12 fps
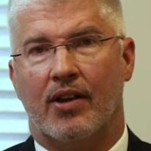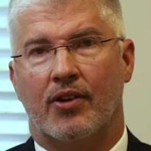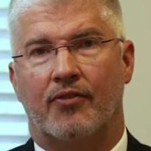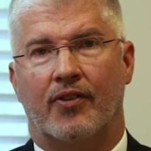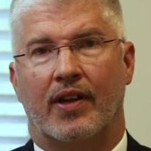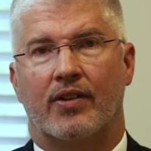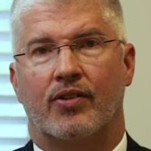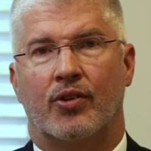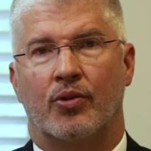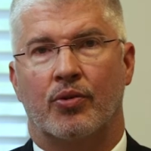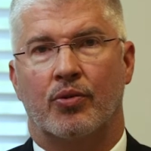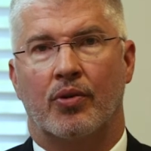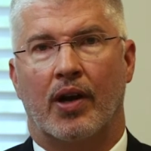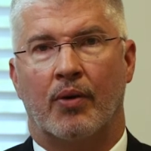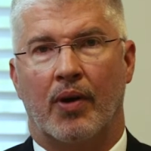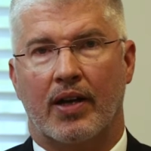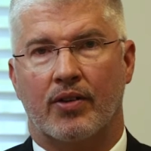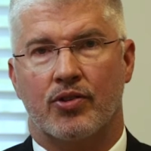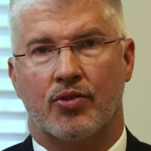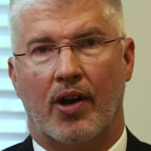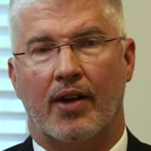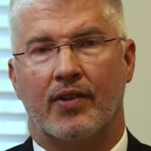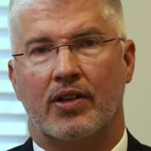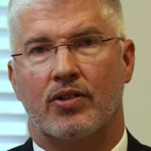a defense to a reckless
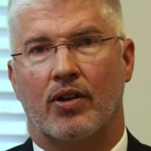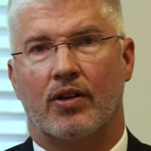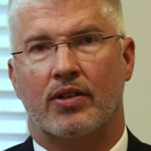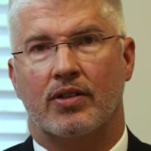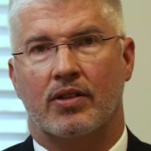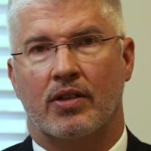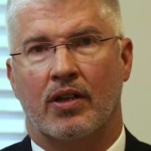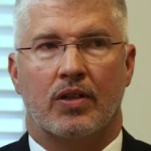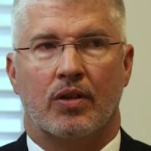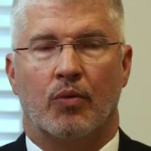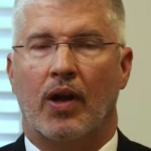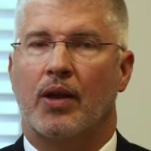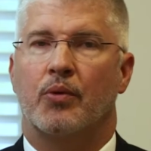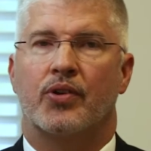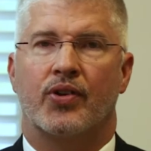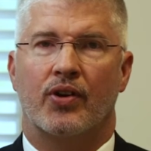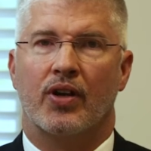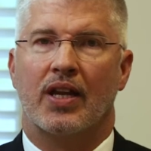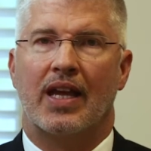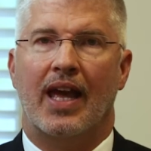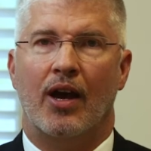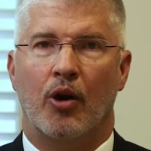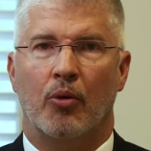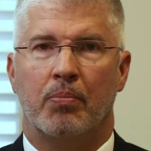driving charge. While it would certainly
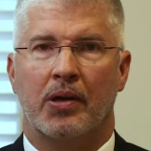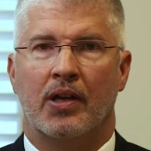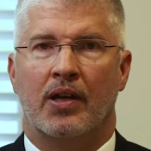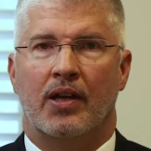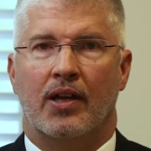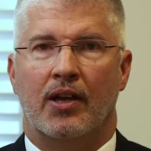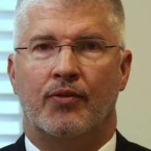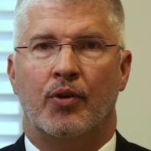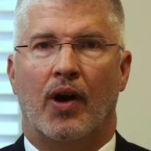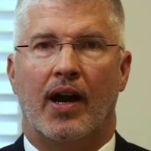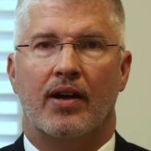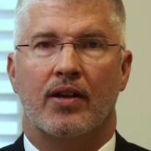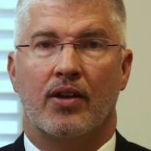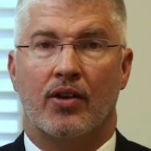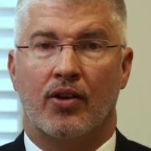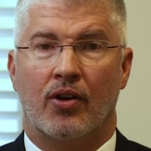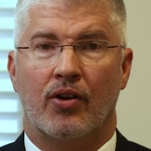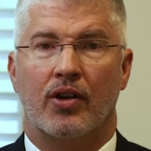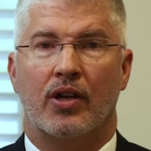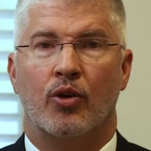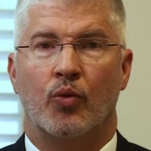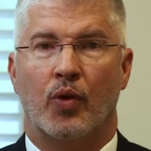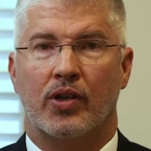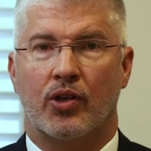help if you hired an attorney
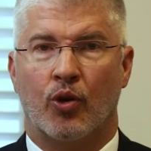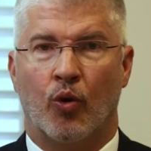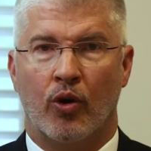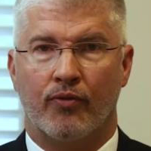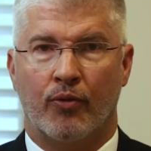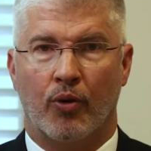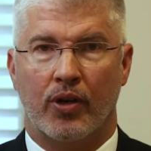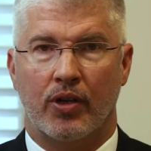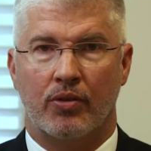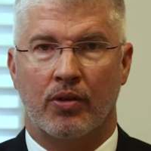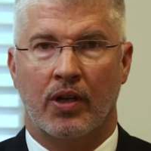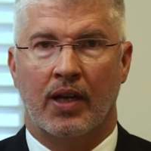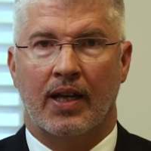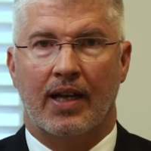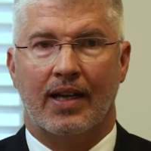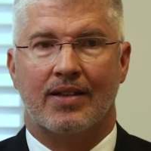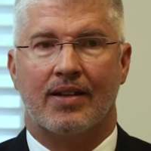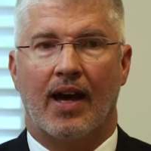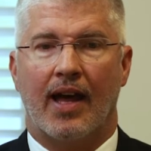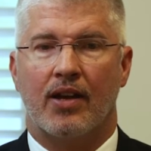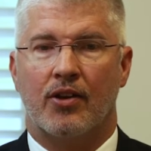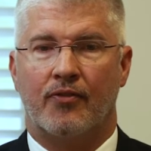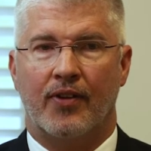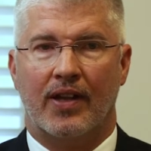who went to court for you, it's not a
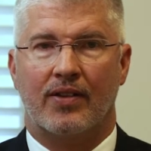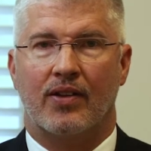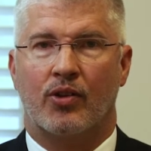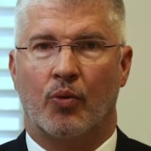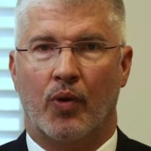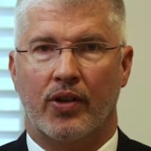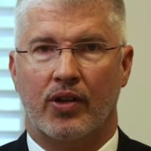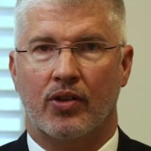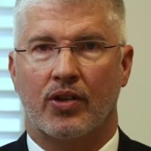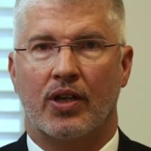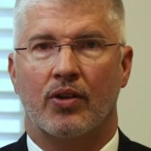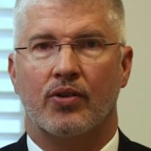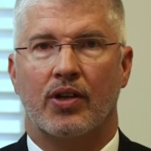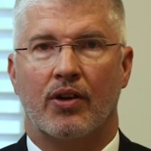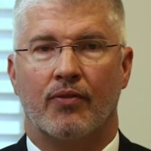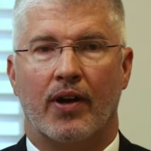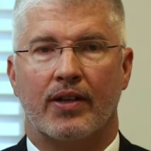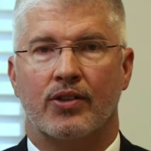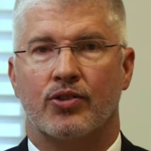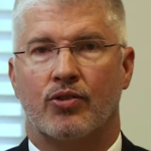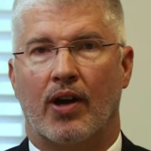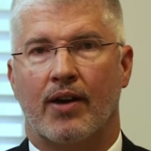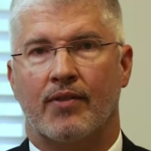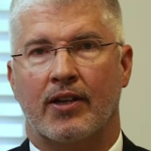defense as to whether you're guilty of reckless
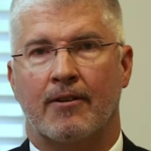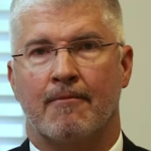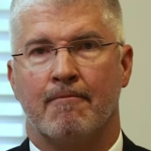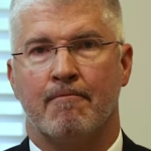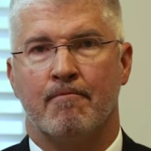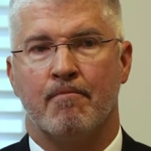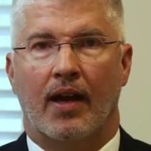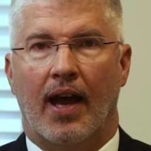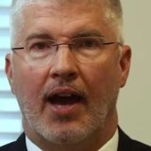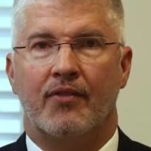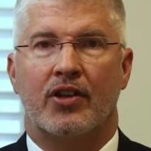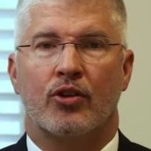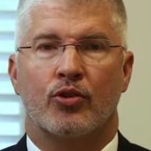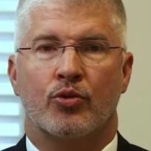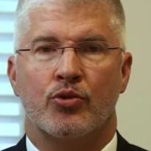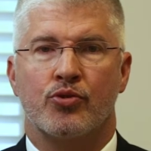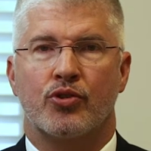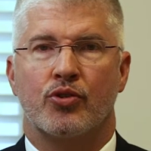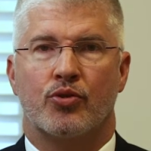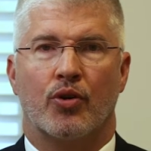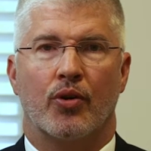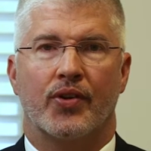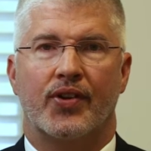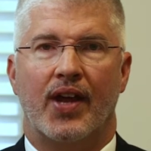driving. Having your cruise
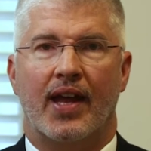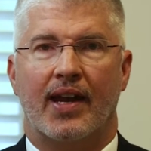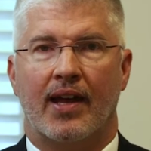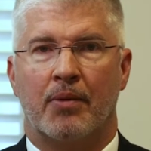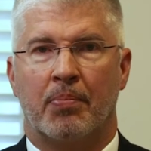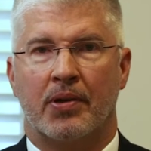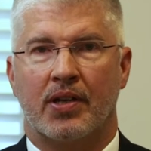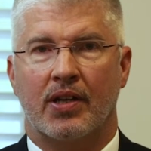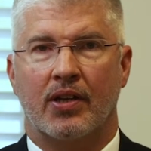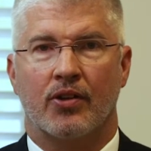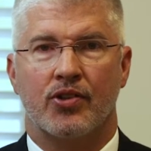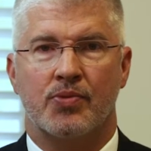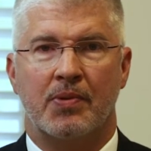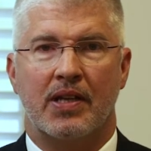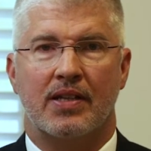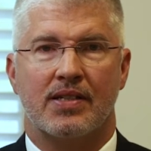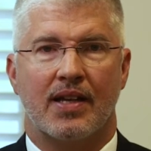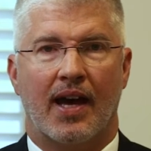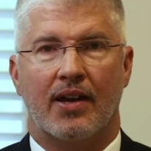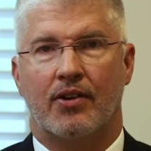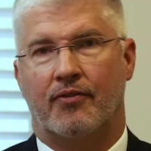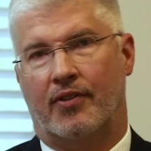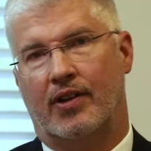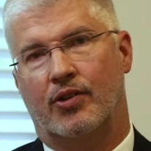control set at a particular speed is not a
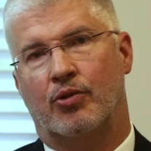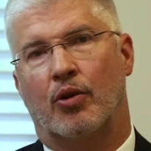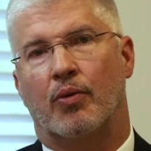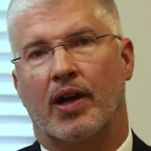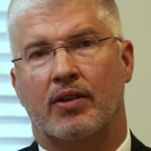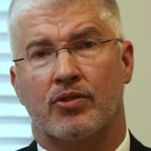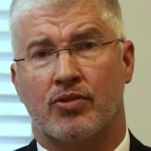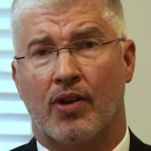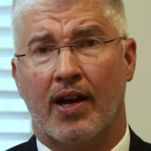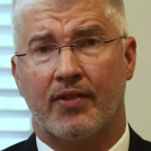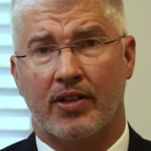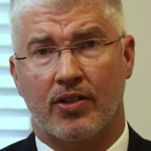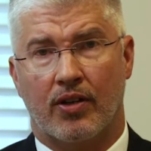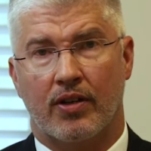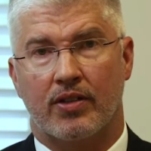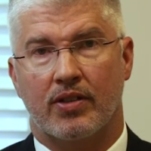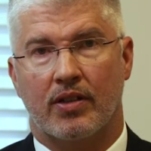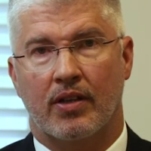defense to a reckless driving charge.